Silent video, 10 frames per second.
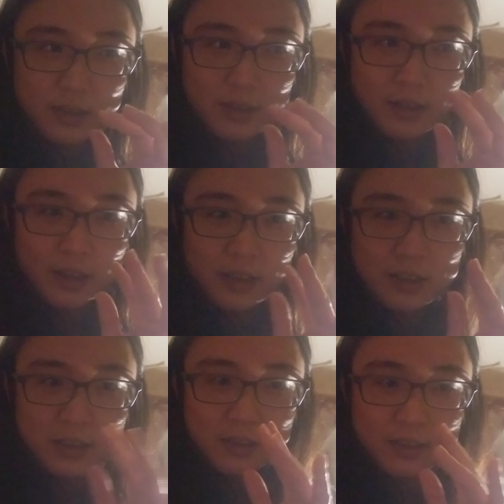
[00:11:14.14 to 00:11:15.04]
light,
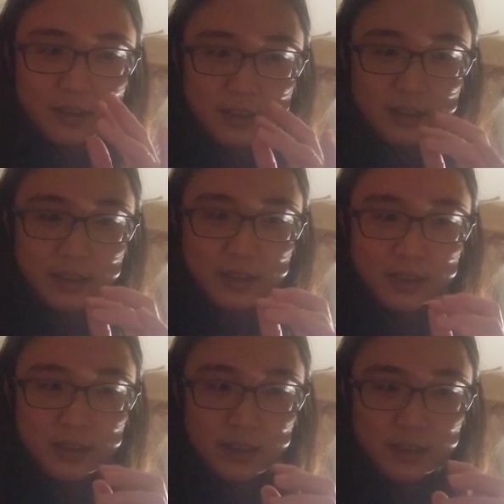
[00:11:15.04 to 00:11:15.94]

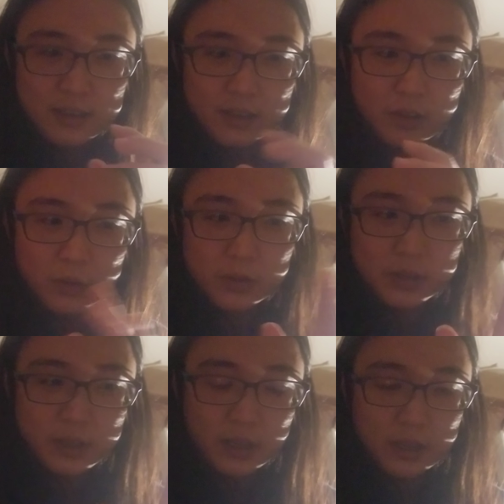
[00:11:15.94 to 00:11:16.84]
the
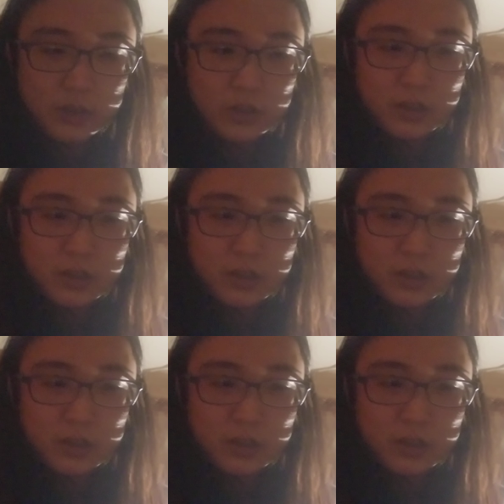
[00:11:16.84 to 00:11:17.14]
golden age.